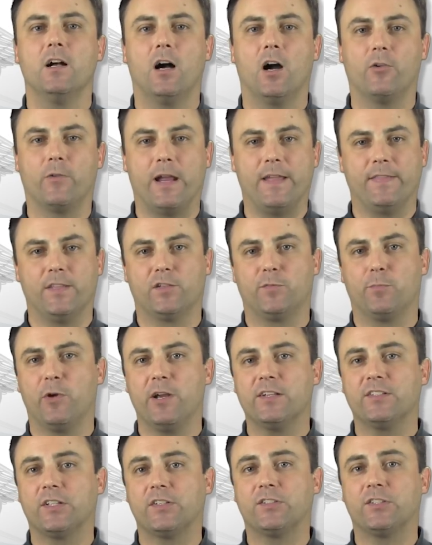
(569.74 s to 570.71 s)
All right, this
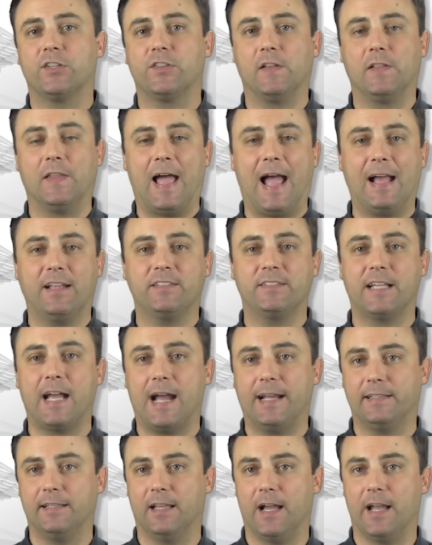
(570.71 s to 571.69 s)
brings us to the last
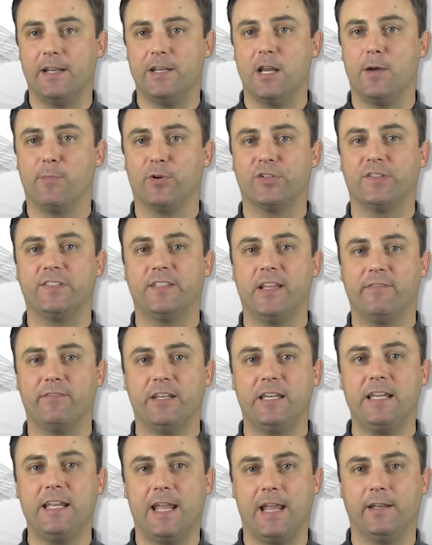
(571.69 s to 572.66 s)
guideline, number
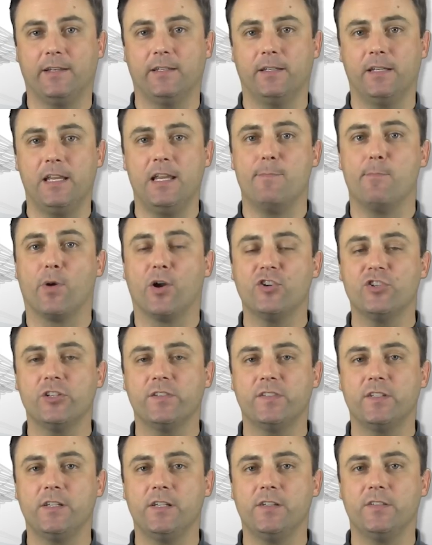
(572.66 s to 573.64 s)
78,
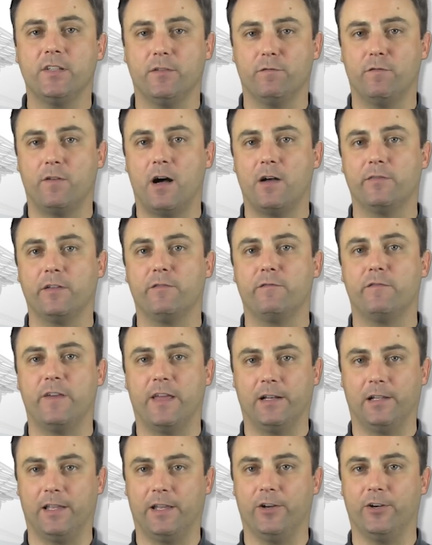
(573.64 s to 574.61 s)
emergencies involving
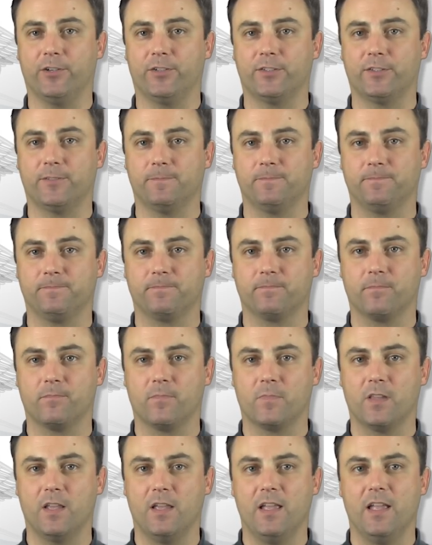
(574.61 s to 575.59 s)
ventilators.
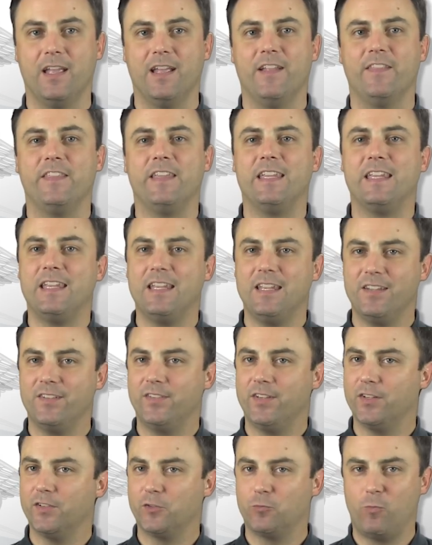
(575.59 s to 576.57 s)
The
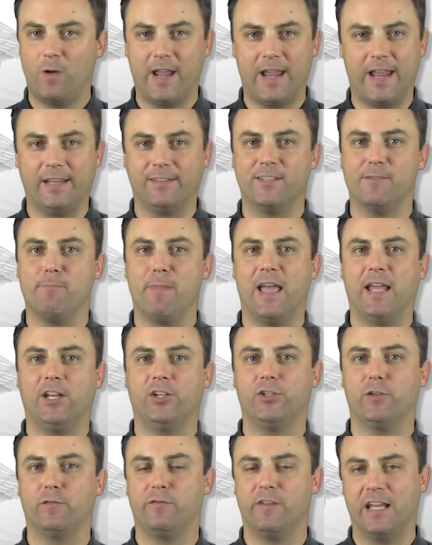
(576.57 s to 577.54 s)
easiest way to
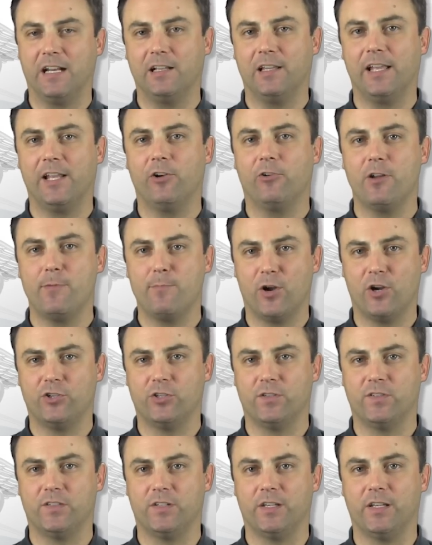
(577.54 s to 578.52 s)
manage a ventilator
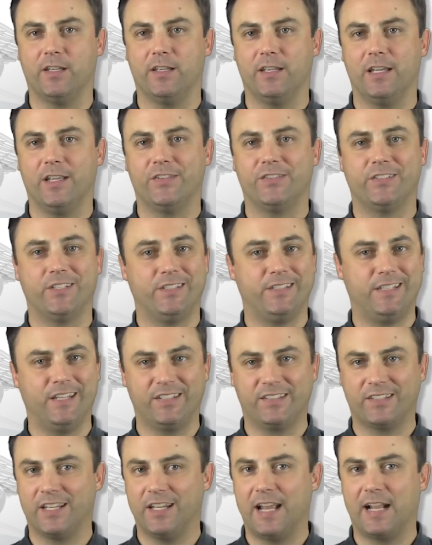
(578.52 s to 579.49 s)
emergency is to
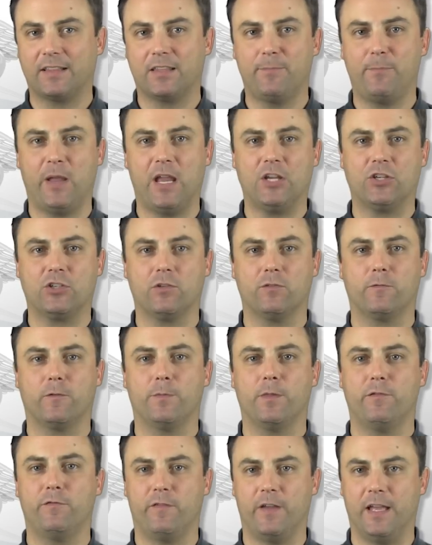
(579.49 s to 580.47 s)
disconnect the patient
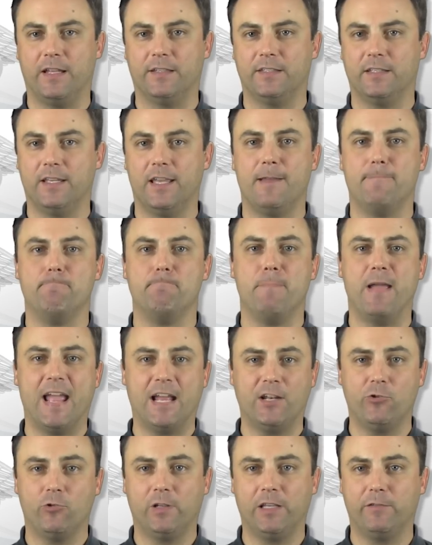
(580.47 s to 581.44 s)
from the vent and
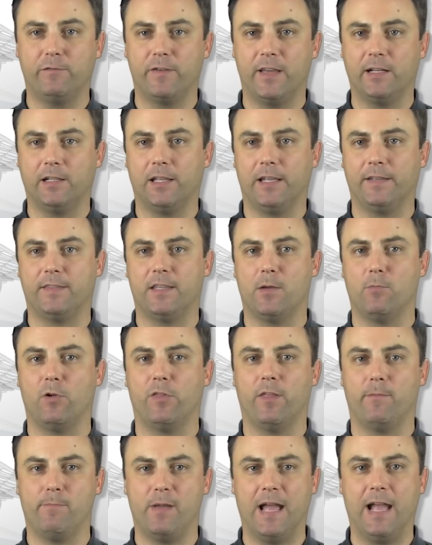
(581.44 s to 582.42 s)
manually ventilate them
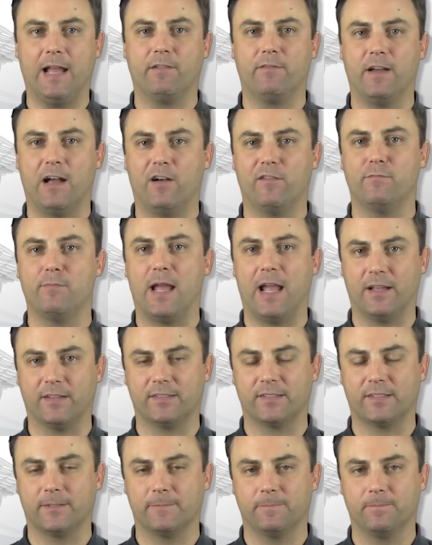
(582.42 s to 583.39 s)
with a bag valve
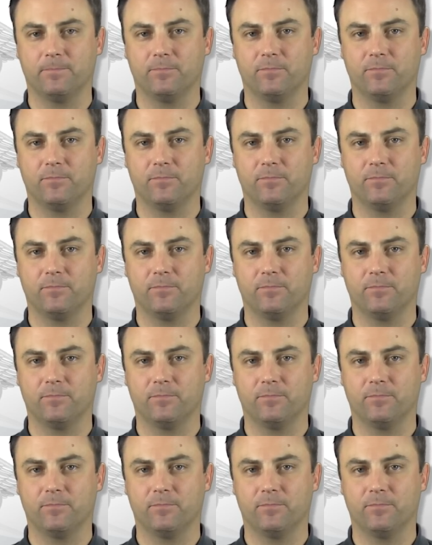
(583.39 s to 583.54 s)
mask.